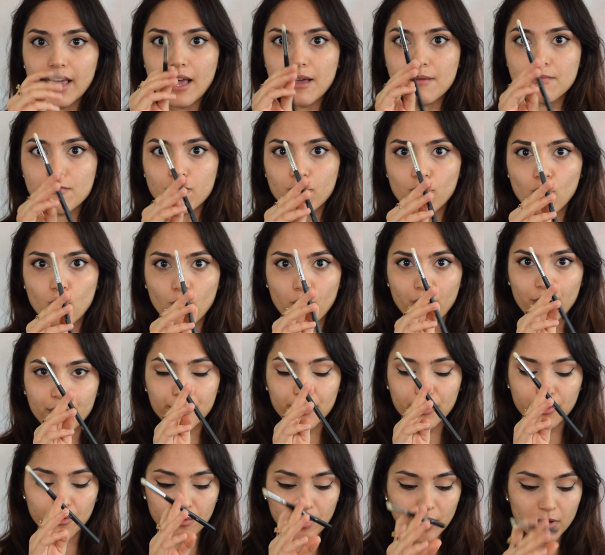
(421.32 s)

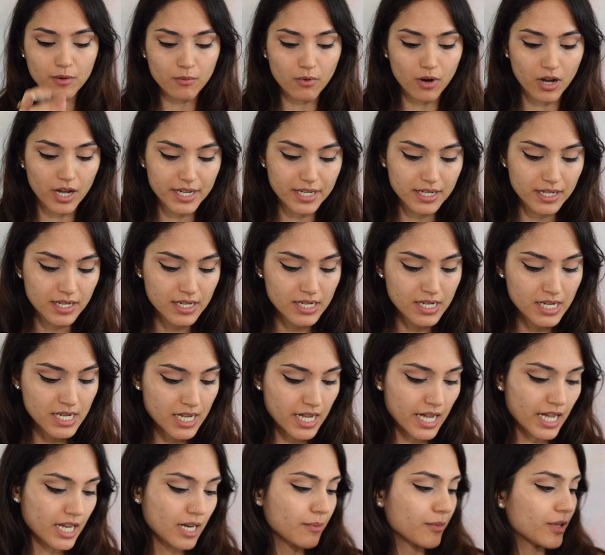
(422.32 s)
M431,
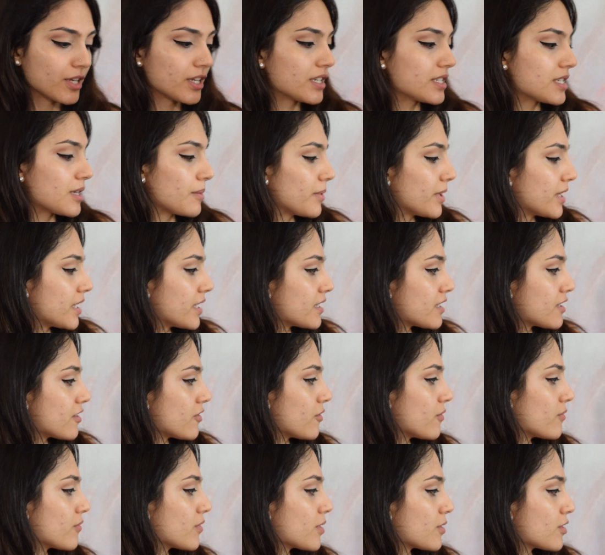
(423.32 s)
and I'm going to dip it
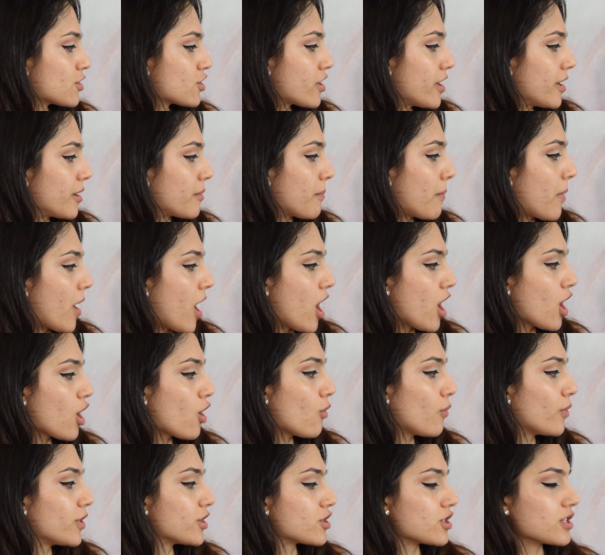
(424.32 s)
into the shade Punk,
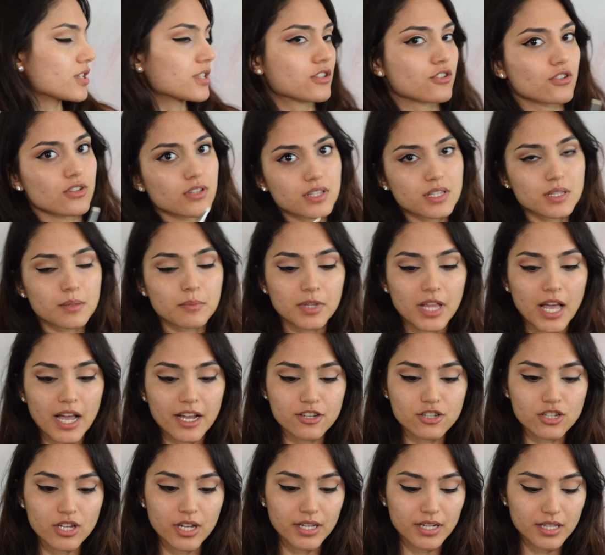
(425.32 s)
which is just the black
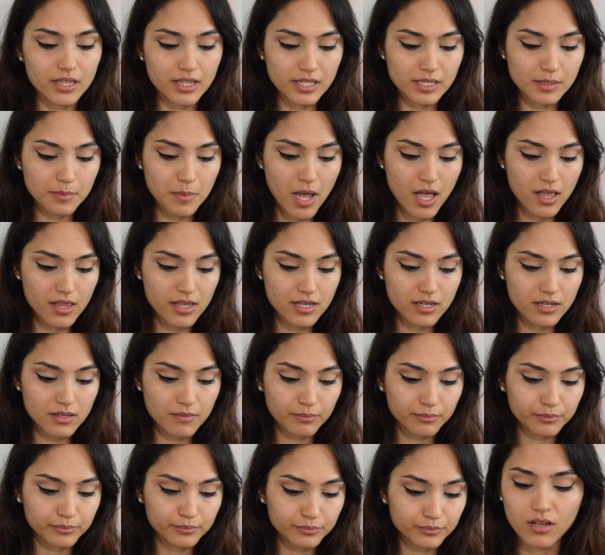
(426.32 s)
shade in this palette.
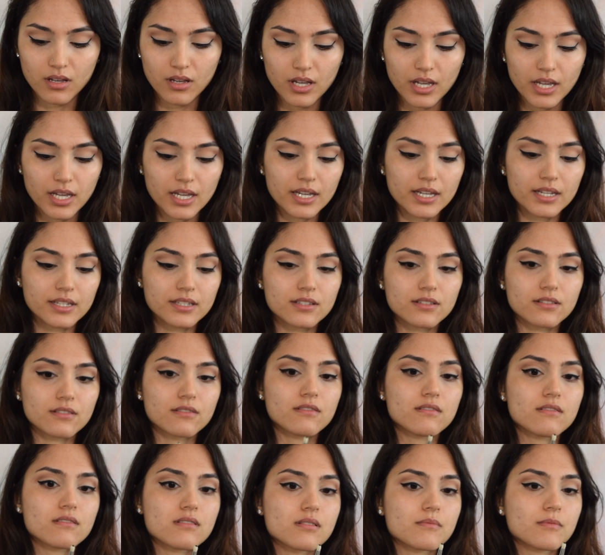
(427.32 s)
And
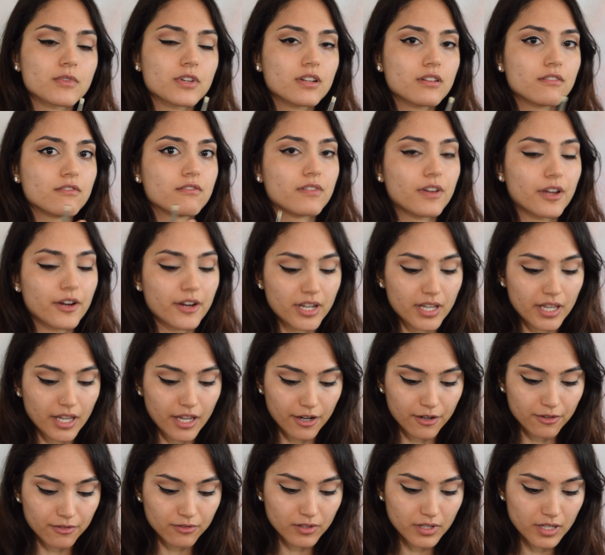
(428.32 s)
I'm going to very
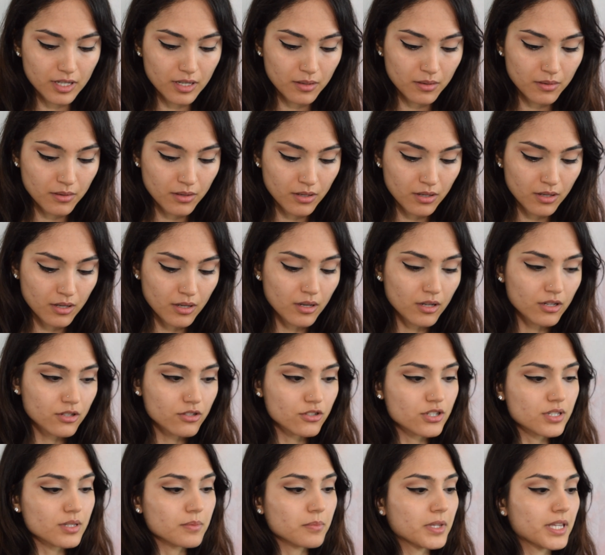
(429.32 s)
carefully
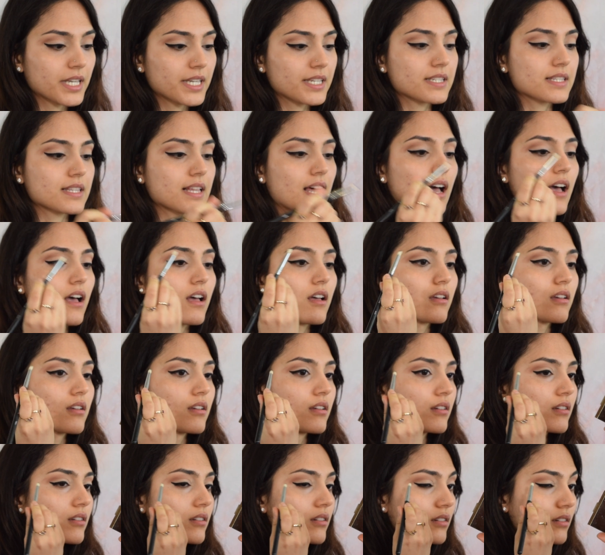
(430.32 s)
just place that
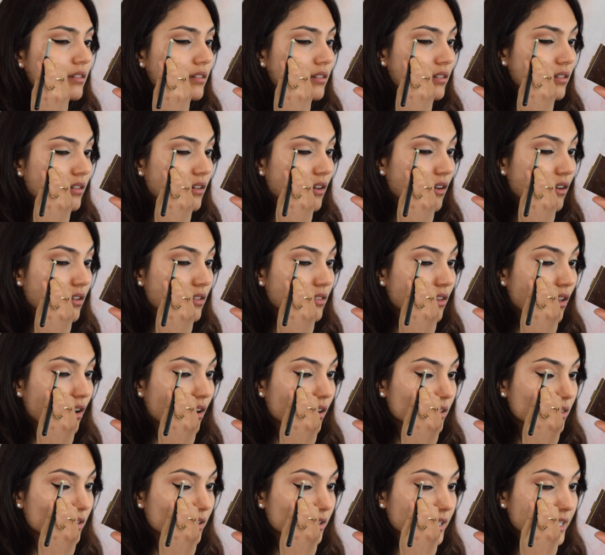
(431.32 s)

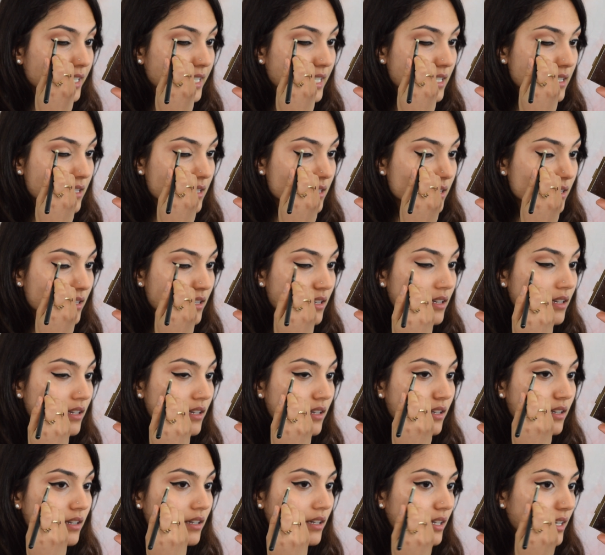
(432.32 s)
along the crease,
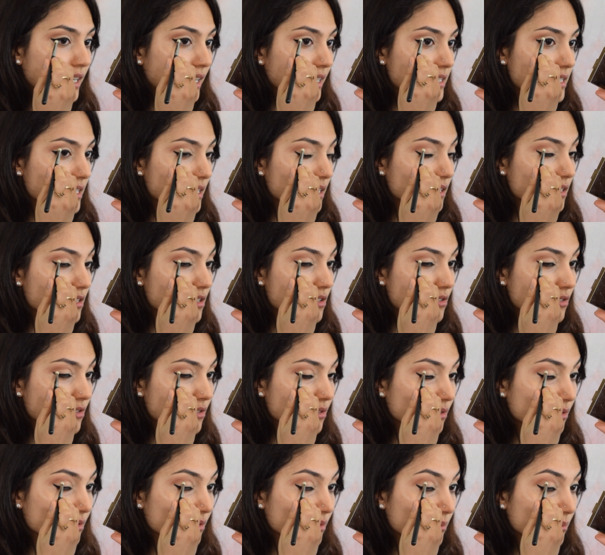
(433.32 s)
connecting
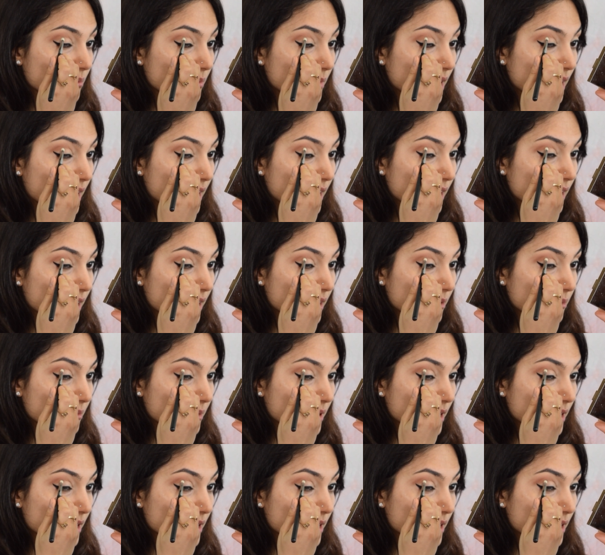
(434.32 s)
to my wing.